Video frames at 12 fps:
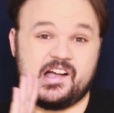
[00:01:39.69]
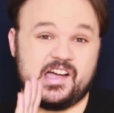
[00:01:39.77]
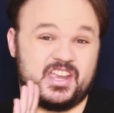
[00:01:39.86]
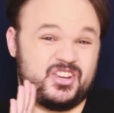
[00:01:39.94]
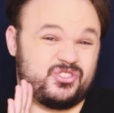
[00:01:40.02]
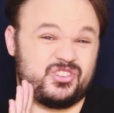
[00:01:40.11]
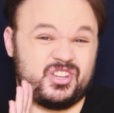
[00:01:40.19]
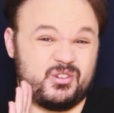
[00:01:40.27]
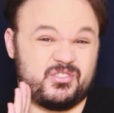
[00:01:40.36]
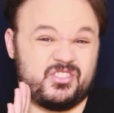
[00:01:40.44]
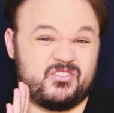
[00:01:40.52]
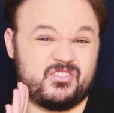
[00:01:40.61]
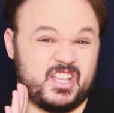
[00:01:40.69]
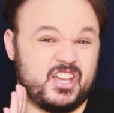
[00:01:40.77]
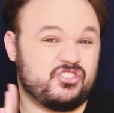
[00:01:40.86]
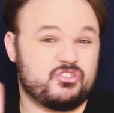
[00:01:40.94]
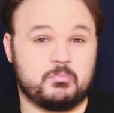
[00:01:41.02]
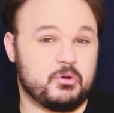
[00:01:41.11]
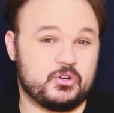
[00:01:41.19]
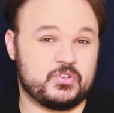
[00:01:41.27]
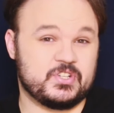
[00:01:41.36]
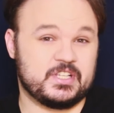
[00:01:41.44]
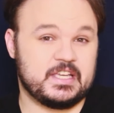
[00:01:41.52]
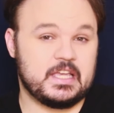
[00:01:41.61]
I usually go with the Flesh
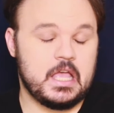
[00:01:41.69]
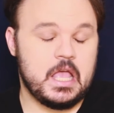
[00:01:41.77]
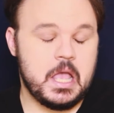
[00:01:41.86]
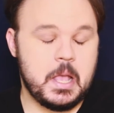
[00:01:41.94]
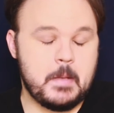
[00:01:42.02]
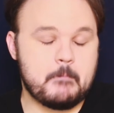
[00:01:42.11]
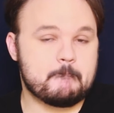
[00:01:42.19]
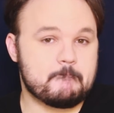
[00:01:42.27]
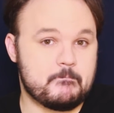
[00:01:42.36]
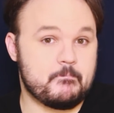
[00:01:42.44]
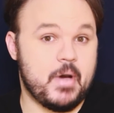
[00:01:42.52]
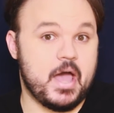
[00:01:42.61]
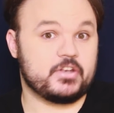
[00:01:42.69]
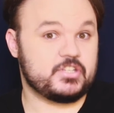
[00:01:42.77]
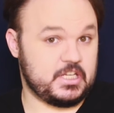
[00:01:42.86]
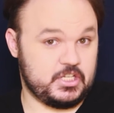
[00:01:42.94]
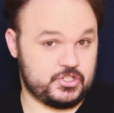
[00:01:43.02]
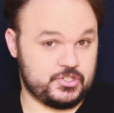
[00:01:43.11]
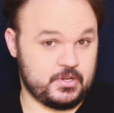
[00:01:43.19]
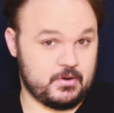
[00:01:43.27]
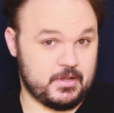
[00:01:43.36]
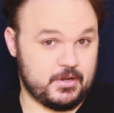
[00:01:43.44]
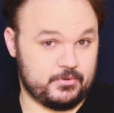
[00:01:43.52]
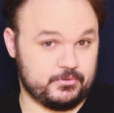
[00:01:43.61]
personally, but to each their
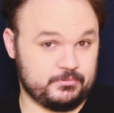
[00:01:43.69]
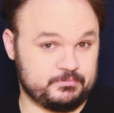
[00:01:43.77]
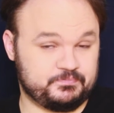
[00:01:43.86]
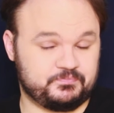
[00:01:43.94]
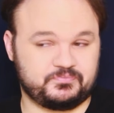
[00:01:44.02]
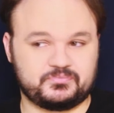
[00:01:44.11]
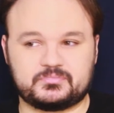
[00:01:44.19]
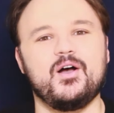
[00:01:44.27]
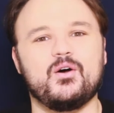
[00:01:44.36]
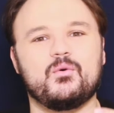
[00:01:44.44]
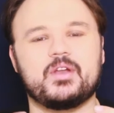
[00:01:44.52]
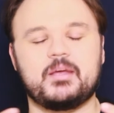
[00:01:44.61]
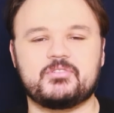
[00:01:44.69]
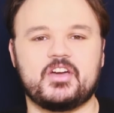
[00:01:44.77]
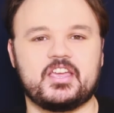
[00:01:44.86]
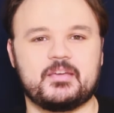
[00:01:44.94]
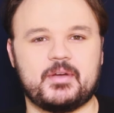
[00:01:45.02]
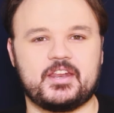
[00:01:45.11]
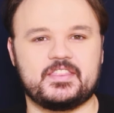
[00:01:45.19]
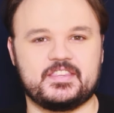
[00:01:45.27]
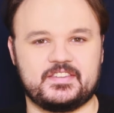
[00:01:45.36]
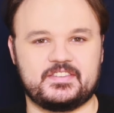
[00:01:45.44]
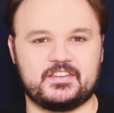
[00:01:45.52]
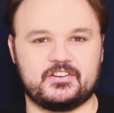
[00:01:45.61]
own. What I'm talking about in
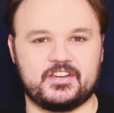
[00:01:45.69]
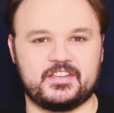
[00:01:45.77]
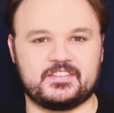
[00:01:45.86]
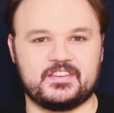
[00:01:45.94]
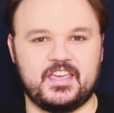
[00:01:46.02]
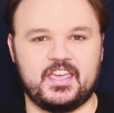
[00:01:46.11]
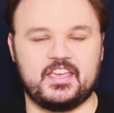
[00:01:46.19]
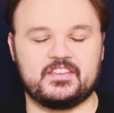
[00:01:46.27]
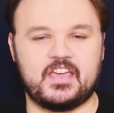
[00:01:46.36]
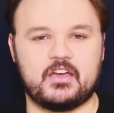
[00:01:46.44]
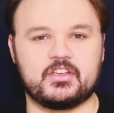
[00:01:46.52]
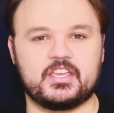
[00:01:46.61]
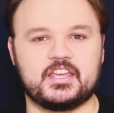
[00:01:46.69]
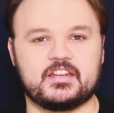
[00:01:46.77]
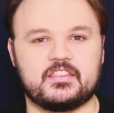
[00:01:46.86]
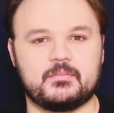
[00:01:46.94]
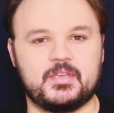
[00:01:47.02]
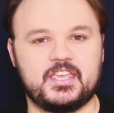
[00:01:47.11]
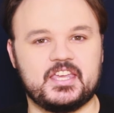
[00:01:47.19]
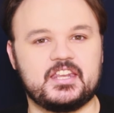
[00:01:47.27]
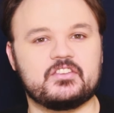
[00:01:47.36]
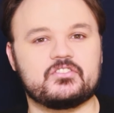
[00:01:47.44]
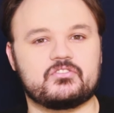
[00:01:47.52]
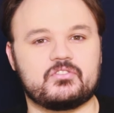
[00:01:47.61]
this series is how to get the
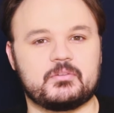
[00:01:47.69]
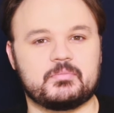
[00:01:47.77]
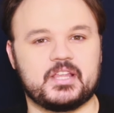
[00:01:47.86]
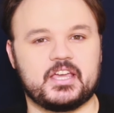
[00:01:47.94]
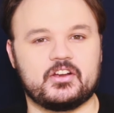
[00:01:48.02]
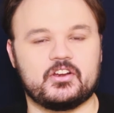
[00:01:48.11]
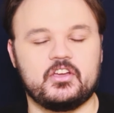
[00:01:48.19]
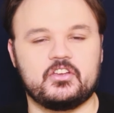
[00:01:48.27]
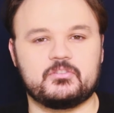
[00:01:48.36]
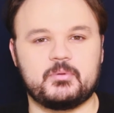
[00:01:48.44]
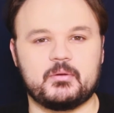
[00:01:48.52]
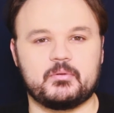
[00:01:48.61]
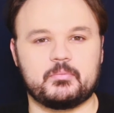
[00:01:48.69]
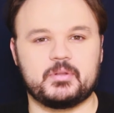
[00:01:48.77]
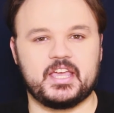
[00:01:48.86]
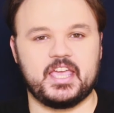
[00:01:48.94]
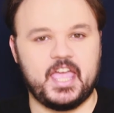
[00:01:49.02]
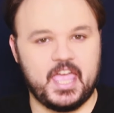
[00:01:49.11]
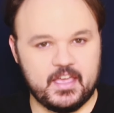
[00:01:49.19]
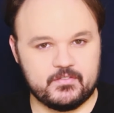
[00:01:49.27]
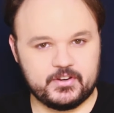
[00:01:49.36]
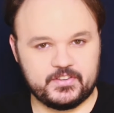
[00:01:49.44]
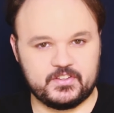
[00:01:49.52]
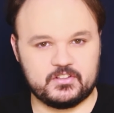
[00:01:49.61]
beginning string player to be able to play
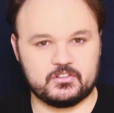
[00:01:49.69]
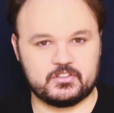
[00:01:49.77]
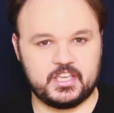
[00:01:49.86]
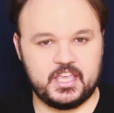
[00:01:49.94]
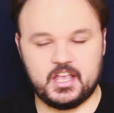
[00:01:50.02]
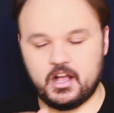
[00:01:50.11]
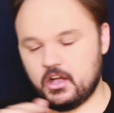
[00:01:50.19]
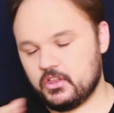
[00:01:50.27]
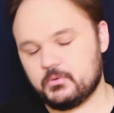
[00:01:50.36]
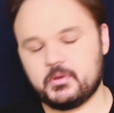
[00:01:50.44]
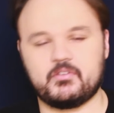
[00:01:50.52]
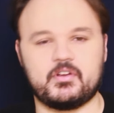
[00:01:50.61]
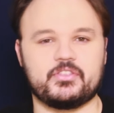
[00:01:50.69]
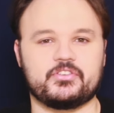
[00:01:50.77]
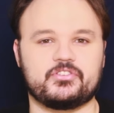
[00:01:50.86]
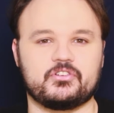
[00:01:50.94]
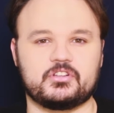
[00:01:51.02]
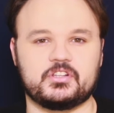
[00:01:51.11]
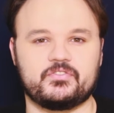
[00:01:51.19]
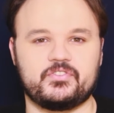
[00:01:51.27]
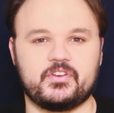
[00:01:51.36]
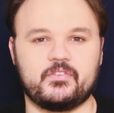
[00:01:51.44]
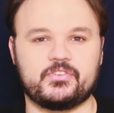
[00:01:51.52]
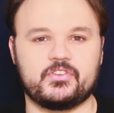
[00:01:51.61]
every single key all the way around the circle of
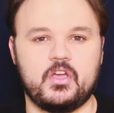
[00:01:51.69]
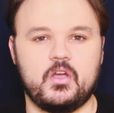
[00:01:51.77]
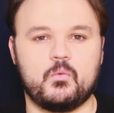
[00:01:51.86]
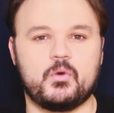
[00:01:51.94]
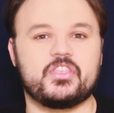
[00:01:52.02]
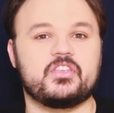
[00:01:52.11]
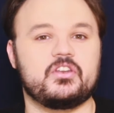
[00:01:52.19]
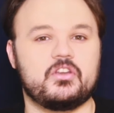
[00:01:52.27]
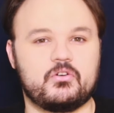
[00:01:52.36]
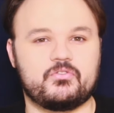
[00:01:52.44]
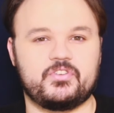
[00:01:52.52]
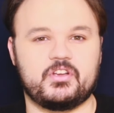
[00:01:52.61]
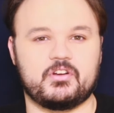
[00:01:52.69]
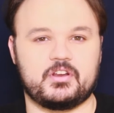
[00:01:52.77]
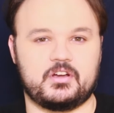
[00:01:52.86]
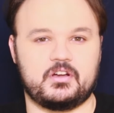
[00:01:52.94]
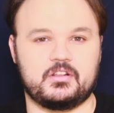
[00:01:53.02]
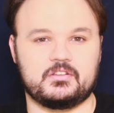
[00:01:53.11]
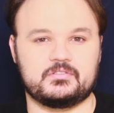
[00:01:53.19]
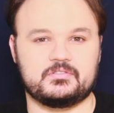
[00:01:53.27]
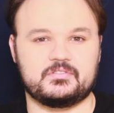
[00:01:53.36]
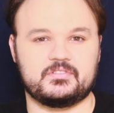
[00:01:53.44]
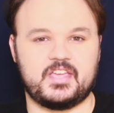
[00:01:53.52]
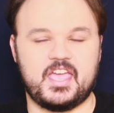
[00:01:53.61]
fifths with no fear at all.
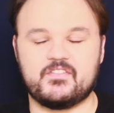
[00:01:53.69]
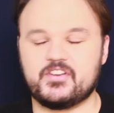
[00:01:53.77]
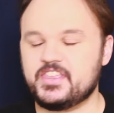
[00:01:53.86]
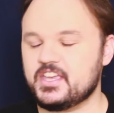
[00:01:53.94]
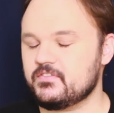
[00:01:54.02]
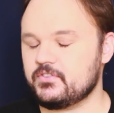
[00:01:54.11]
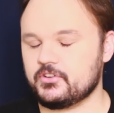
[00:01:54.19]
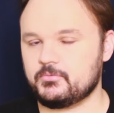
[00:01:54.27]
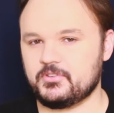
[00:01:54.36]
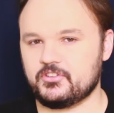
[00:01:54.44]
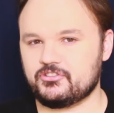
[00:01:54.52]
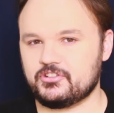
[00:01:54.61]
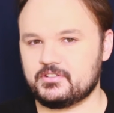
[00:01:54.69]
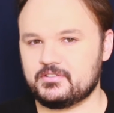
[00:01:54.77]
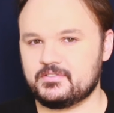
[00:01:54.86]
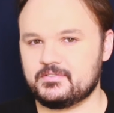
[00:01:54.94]
Everything in first position.